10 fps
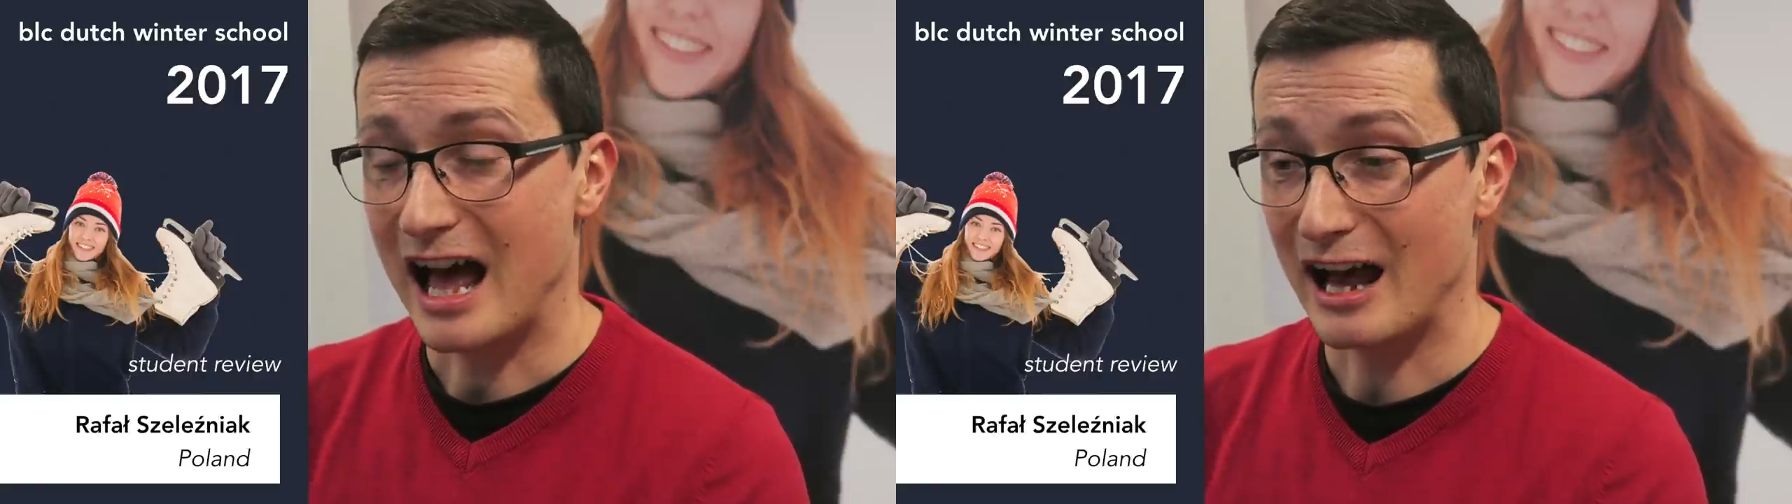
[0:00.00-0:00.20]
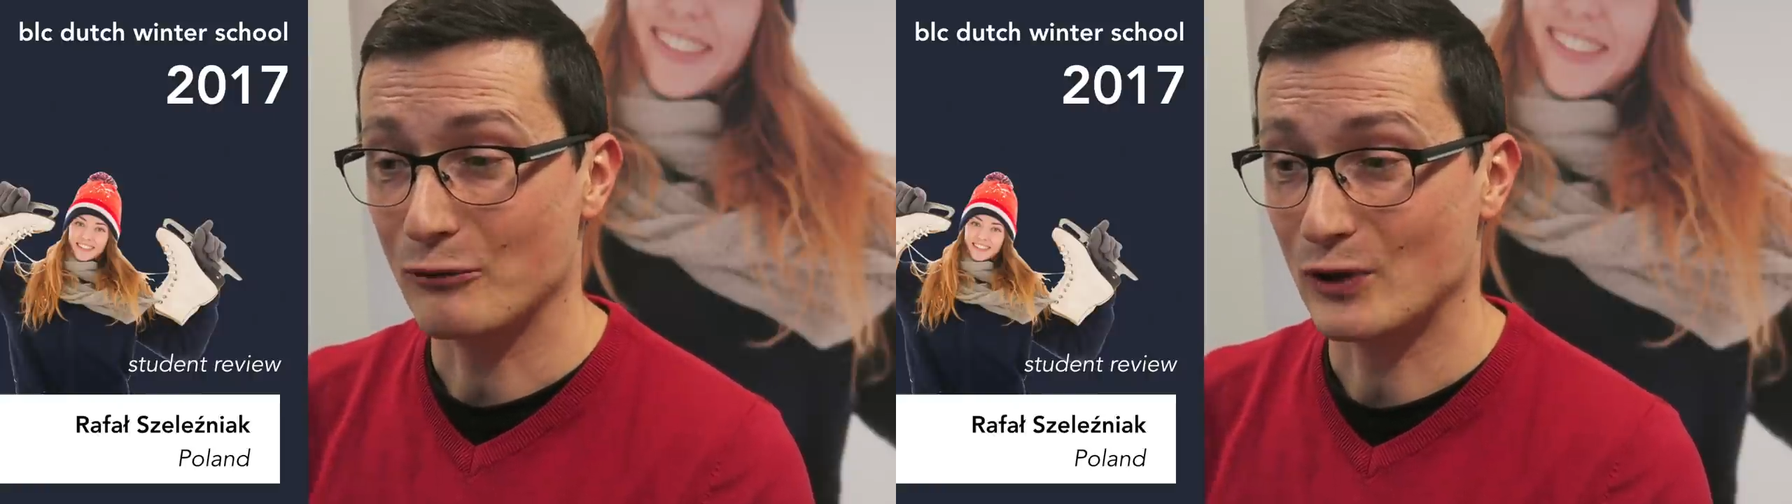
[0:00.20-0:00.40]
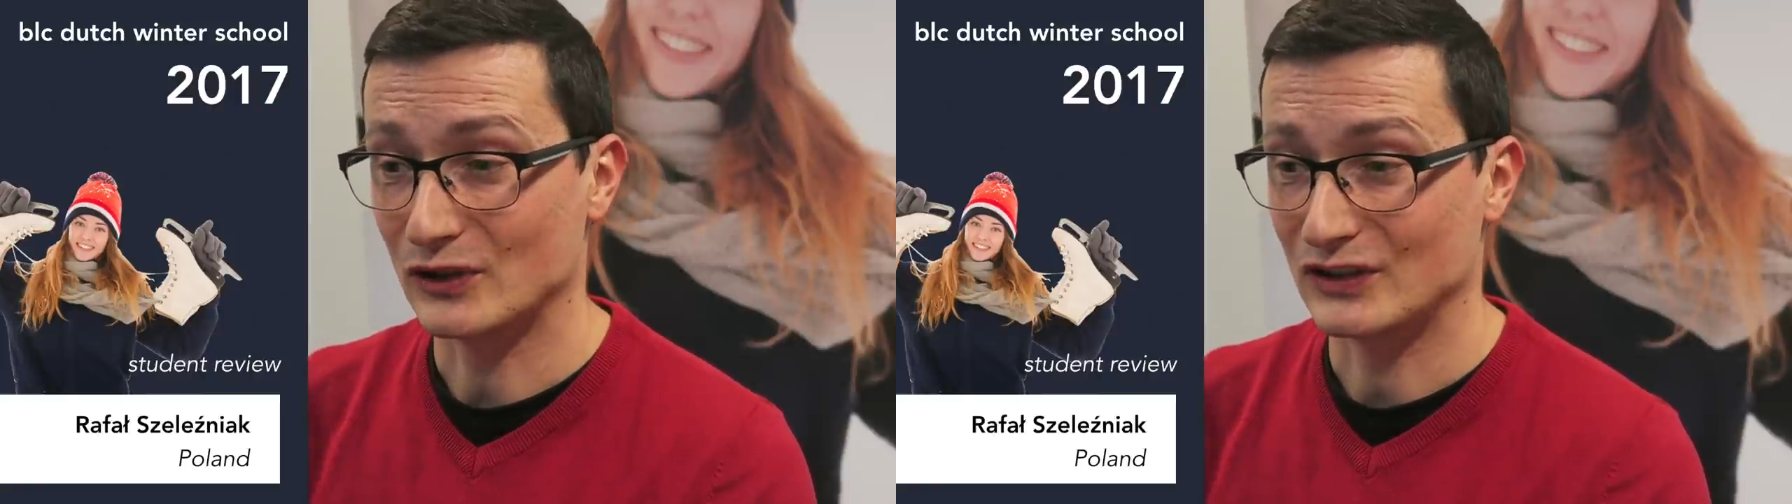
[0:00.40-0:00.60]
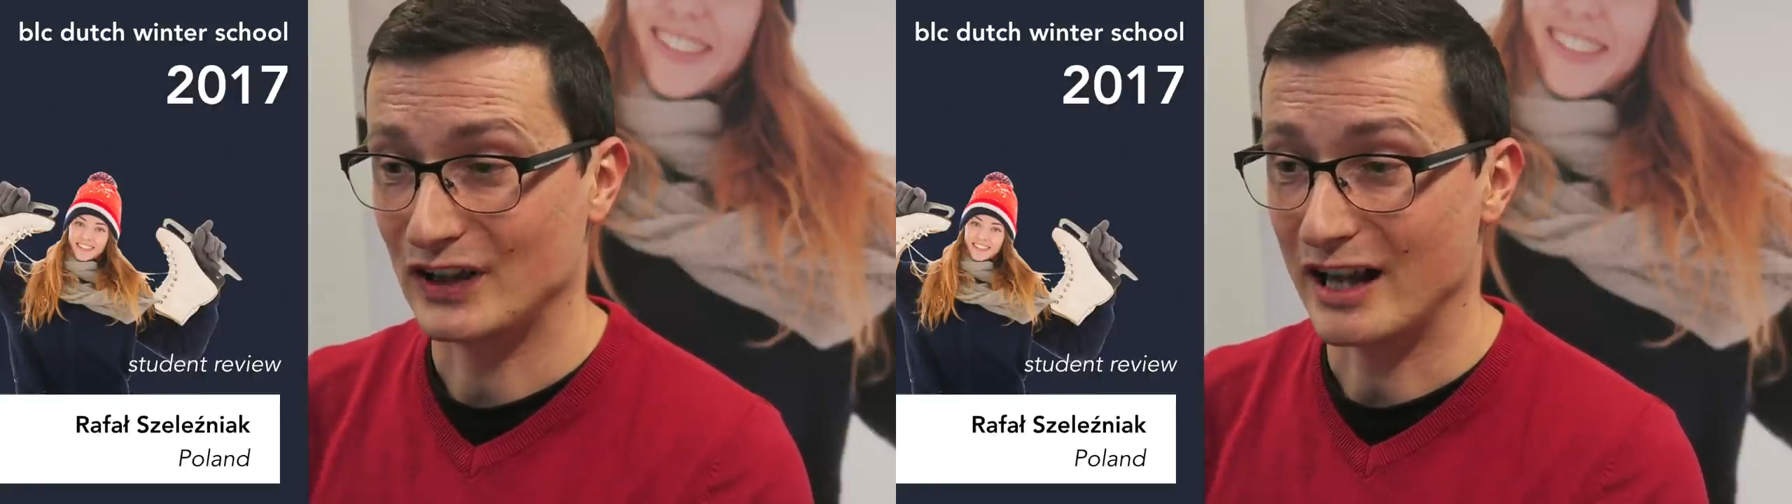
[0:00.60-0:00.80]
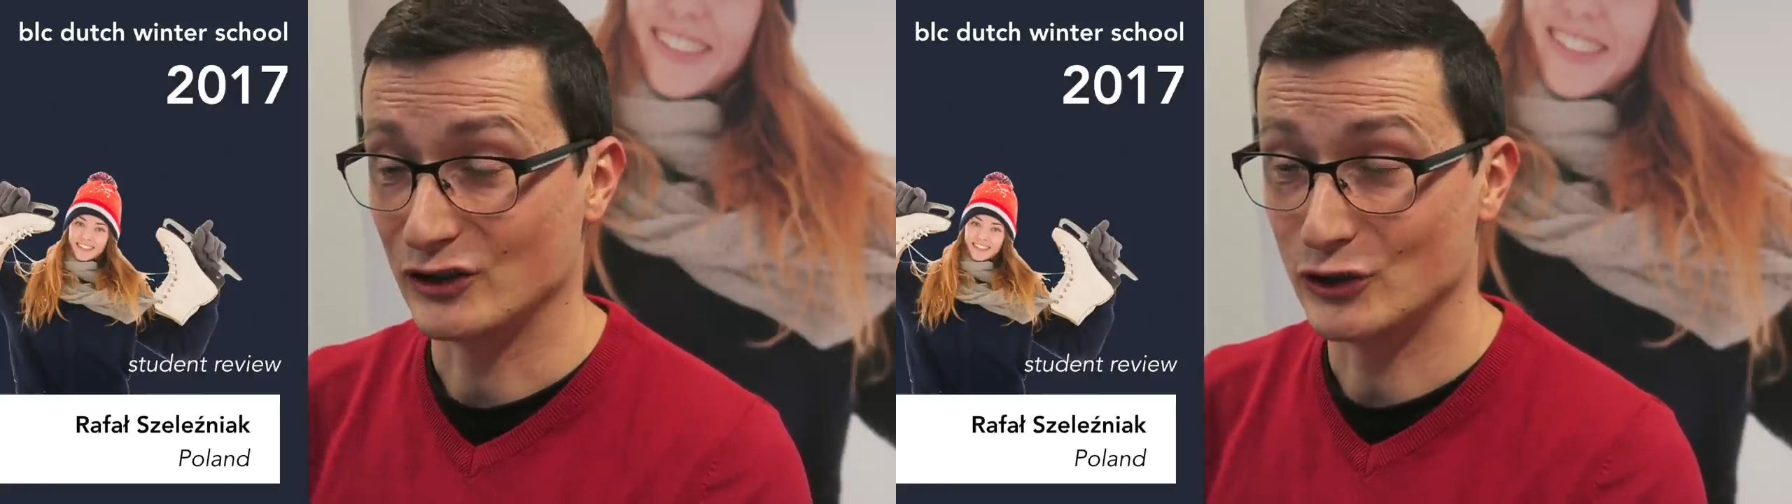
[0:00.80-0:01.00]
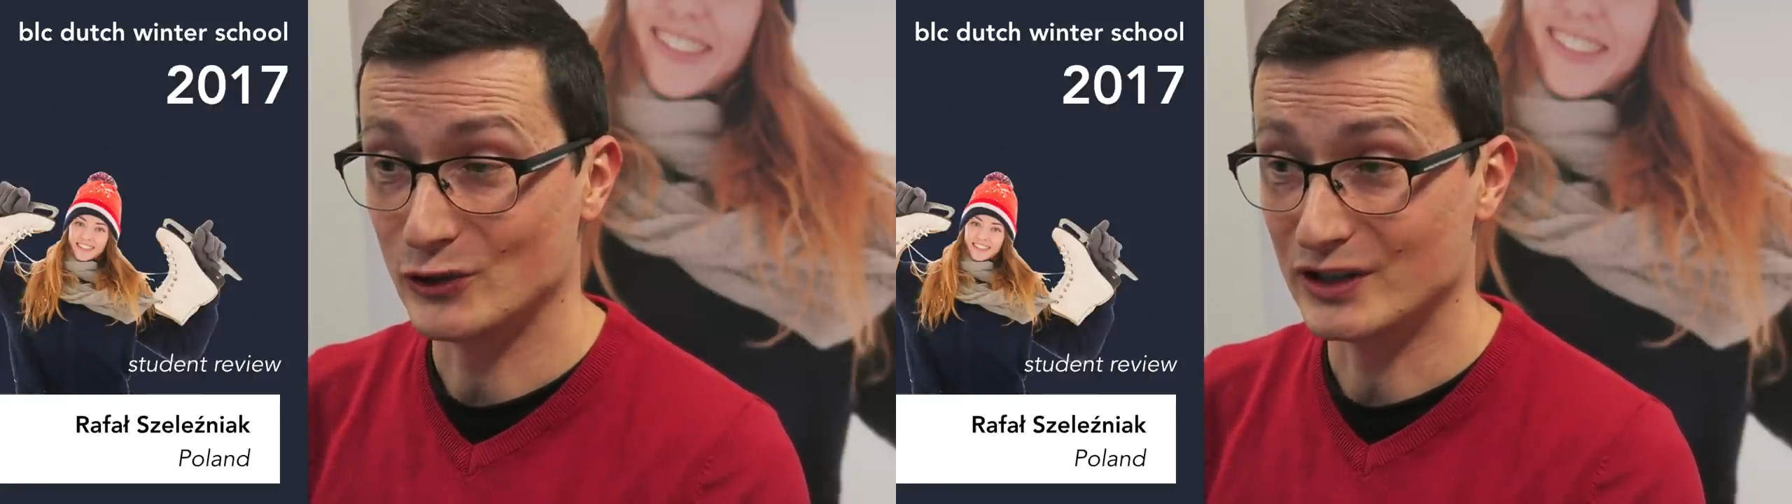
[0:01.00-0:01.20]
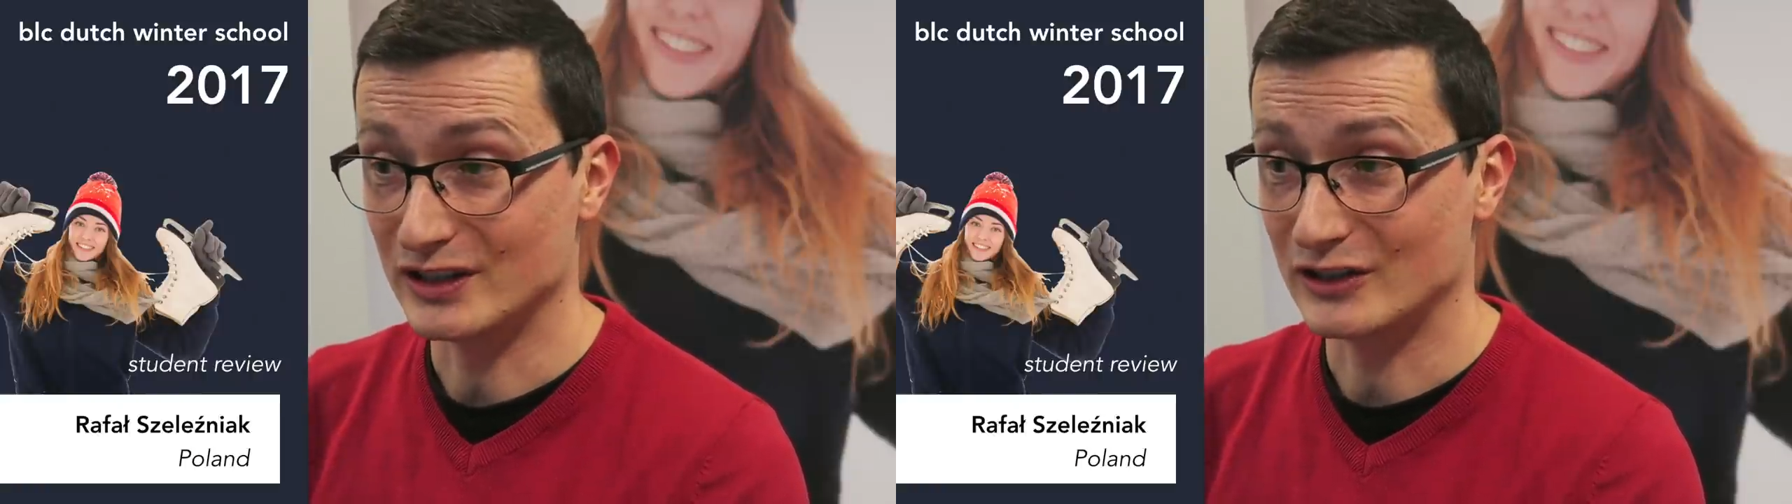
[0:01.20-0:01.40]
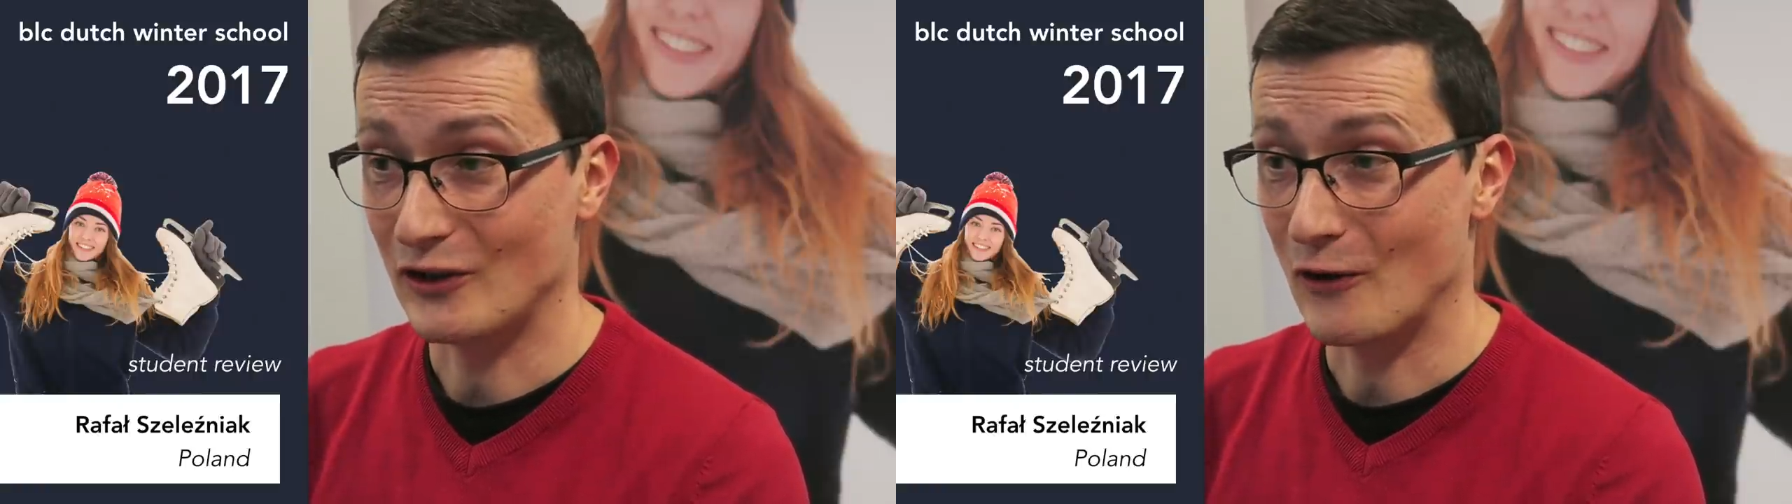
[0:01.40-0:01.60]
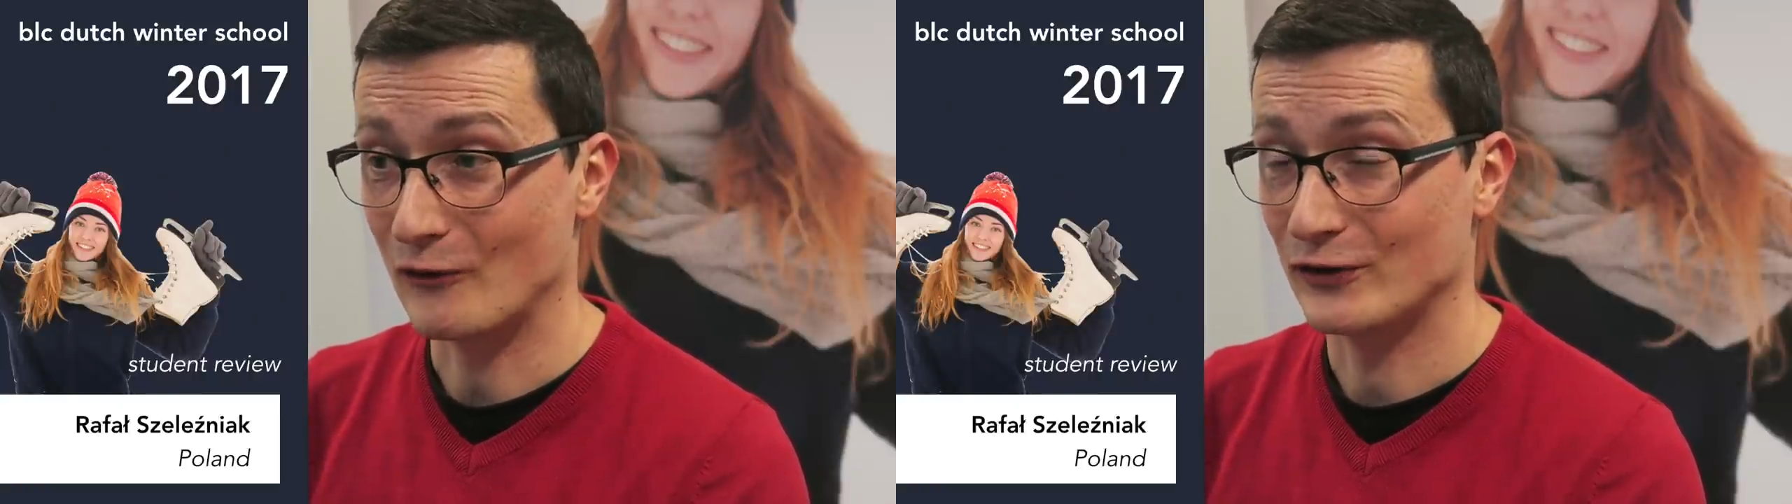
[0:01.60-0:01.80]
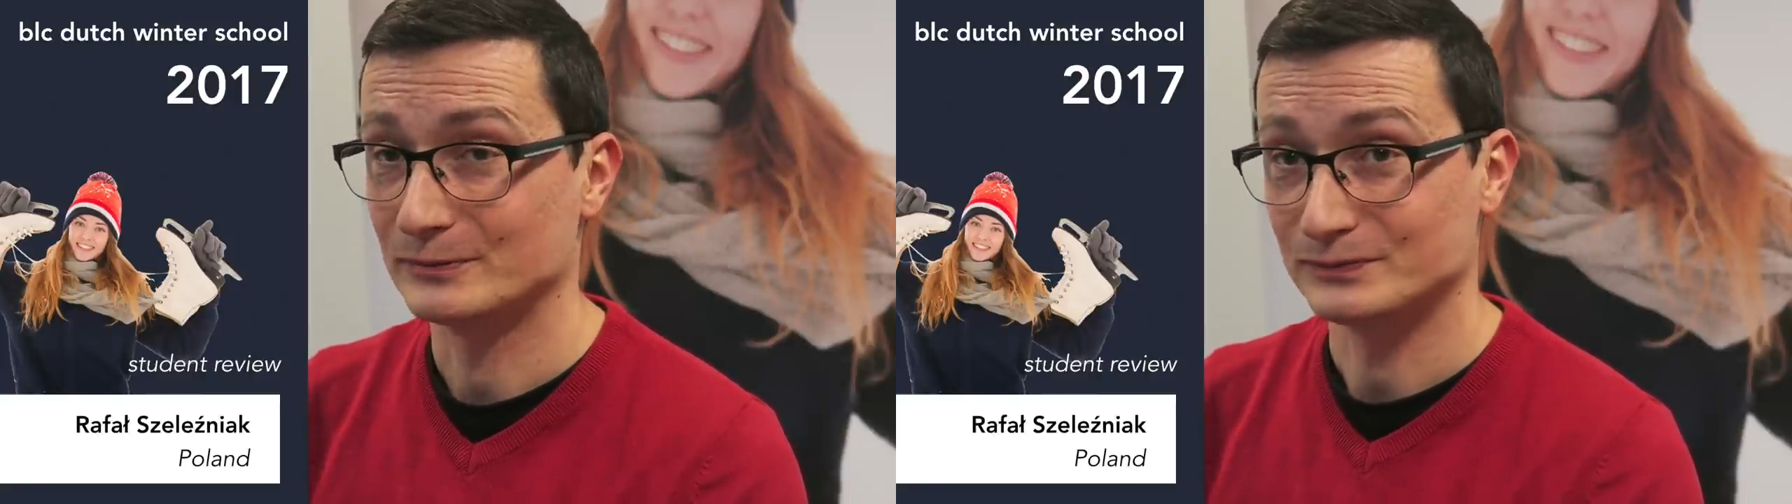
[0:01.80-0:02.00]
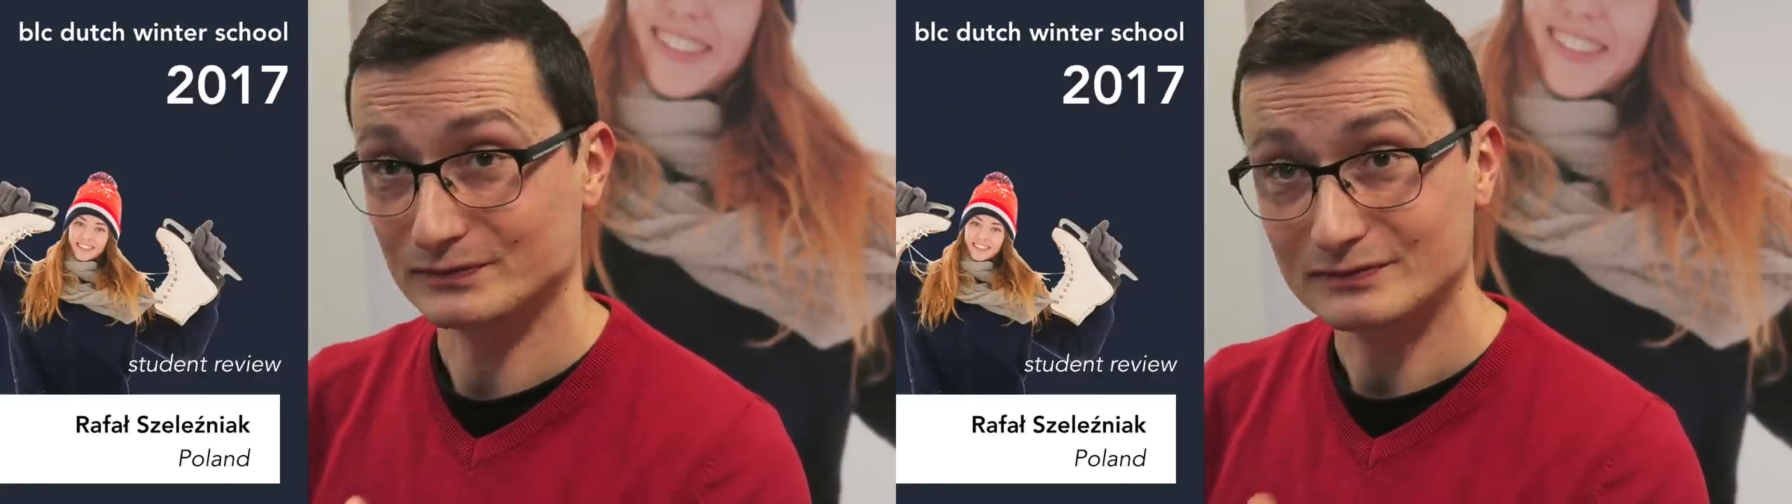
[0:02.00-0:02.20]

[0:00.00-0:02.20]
I was a student of